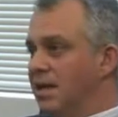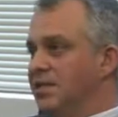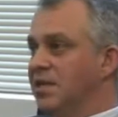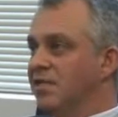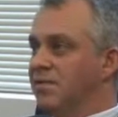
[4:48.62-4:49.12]

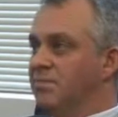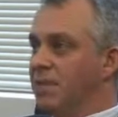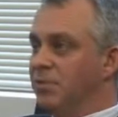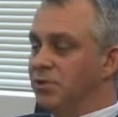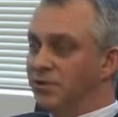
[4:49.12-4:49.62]
least it gives
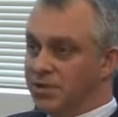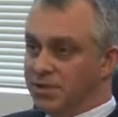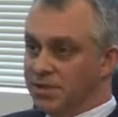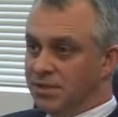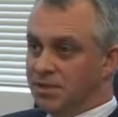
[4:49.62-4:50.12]
people
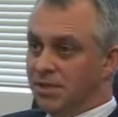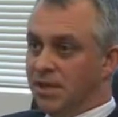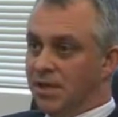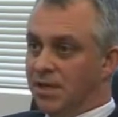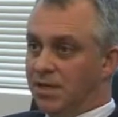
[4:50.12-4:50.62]
choices
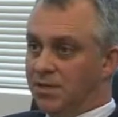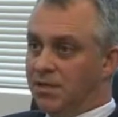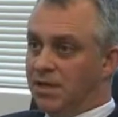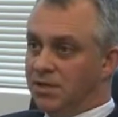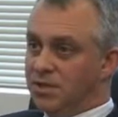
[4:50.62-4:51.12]

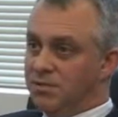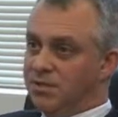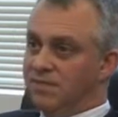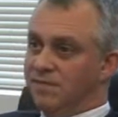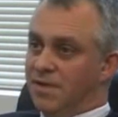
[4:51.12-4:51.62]
in terms
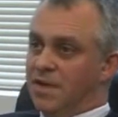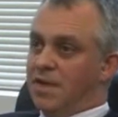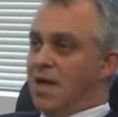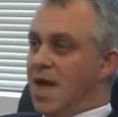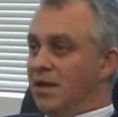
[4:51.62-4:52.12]
of,
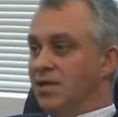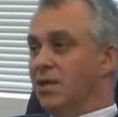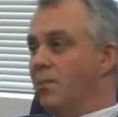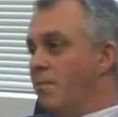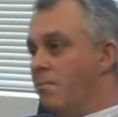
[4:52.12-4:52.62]

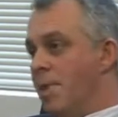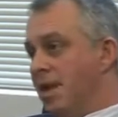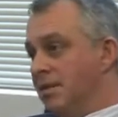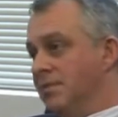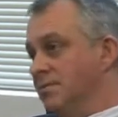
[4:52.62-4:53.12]
what
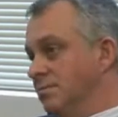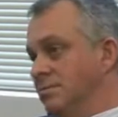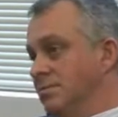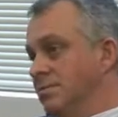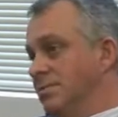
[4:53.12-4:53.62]
medical
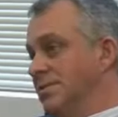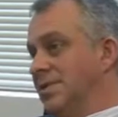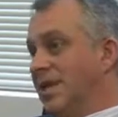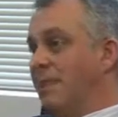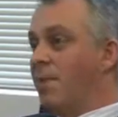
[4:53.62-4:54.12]

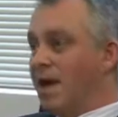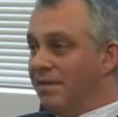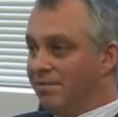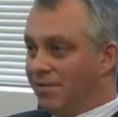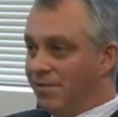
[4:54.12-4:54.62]
so they can pay
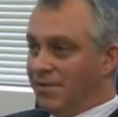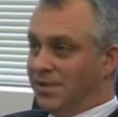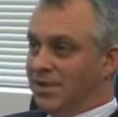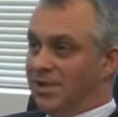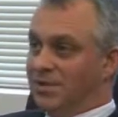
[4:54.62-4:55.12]
for
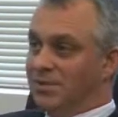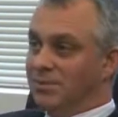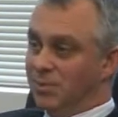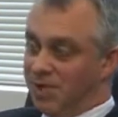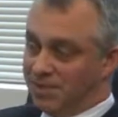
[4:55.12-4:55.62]
in
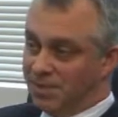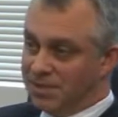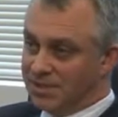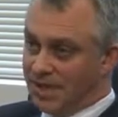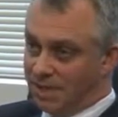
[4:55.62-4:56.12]
terms of what
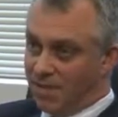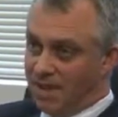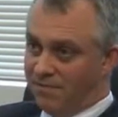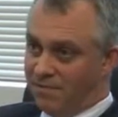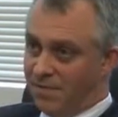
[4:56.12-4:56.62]
expenses they can
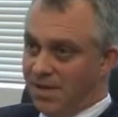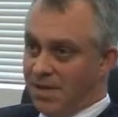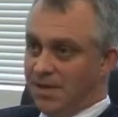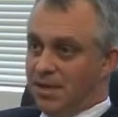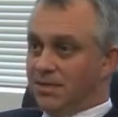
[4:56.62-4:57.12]
pay for,
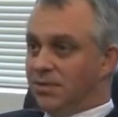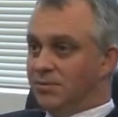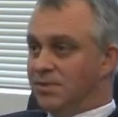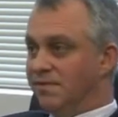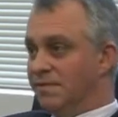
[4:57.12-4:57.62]
in
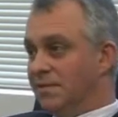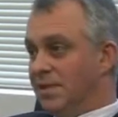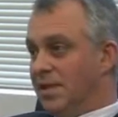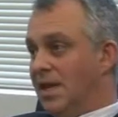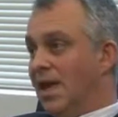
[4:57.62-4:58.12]
terms of
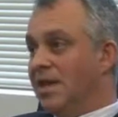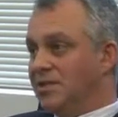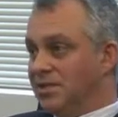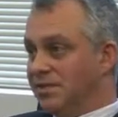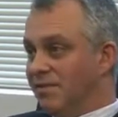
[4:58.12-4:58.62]
it
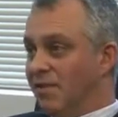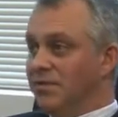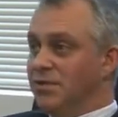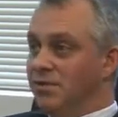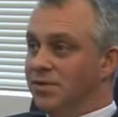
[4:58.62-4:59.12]
allows the
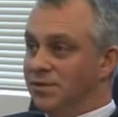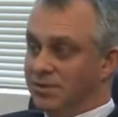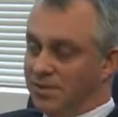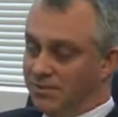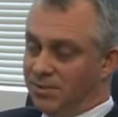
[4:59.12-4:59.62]
survivors
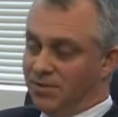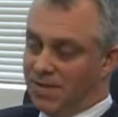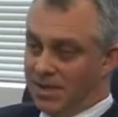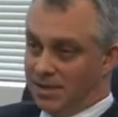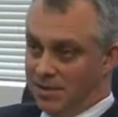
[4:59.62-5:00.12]
choices in terms of what
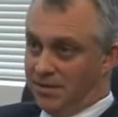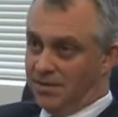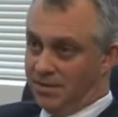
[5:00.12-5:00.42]
they can do.